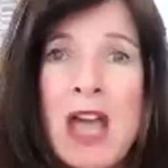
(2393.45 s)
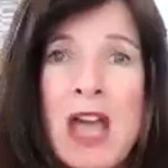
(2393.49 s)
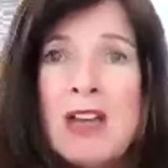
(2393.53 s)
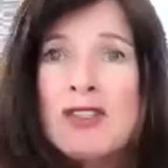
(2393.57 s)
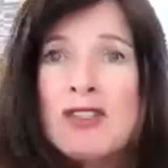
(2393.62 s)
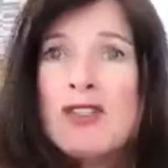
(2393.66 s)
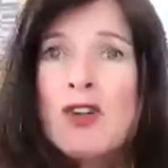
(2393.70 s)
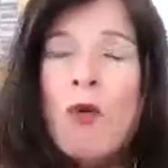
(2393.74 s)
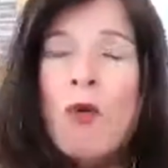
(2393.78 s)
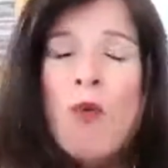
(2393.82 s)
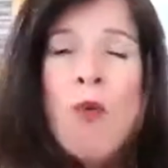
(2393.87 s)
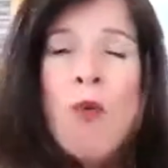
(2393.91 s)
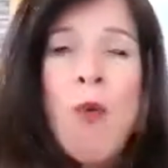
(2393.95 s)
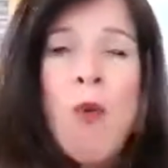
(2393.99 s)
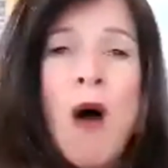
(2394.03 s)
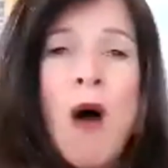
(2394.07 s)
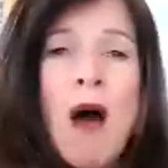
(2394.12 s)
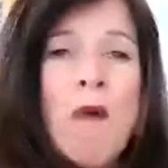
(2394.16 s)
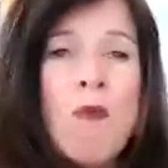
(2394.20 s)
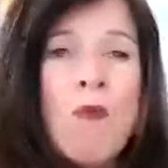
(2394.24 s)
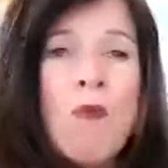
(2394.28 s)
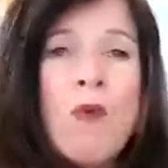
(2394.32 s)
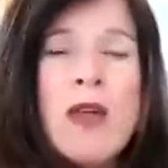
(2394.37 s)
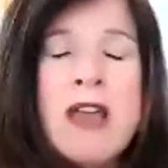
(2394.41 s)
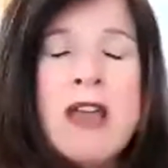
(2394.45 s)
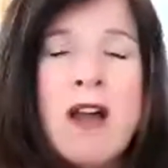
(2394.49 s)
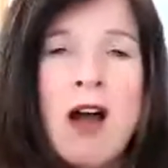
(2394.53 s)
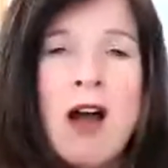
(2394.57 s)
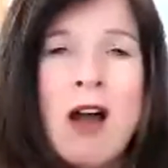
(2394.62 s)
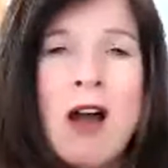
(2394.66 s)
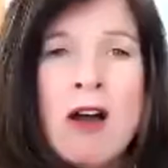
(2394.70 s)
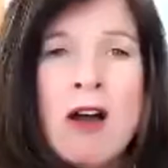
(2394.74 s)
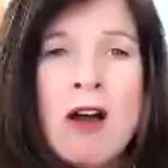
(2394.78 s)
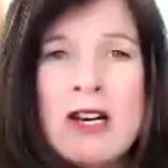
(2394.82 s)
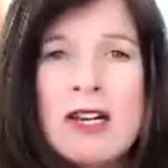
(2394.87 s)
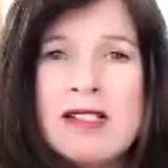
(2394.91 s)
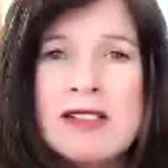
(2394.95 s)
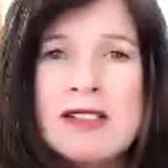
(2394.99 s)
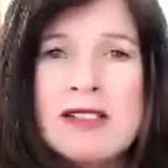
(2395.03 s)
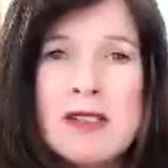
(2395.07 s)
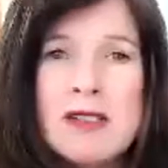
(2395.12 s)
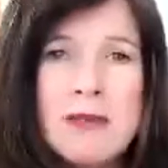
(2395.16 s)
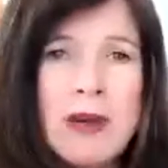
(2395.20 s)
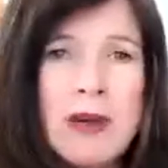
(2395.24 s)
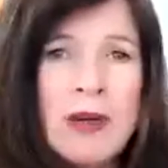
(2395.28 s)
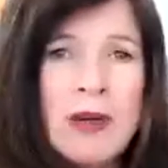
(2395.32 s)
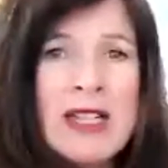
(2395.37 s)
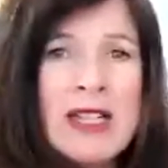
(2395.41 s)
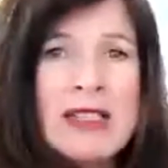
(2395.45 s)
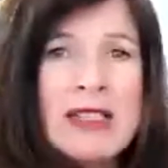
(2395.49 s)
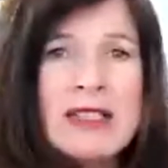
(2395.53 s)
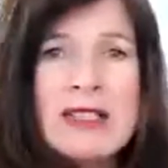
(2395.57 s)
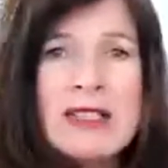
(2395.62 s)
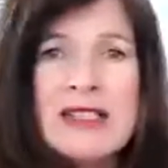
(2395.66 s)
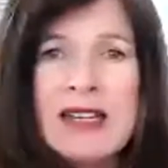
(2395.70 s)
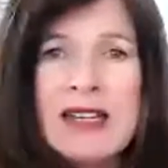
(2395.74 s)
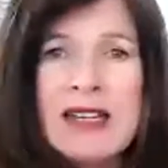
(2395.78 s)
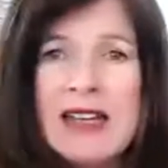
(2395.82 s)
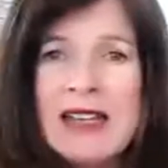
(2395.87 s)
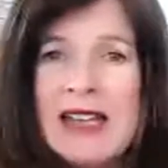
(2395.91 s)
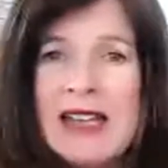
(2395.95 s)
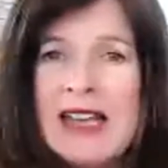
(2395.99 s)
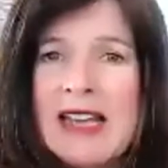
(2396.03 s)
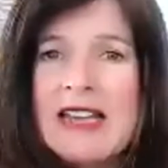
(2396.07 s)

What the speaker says: So what we are experiencing